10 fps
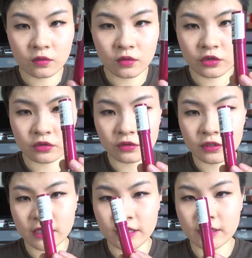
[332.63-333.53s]
which
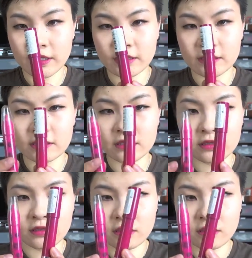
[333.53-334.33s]
looks like this.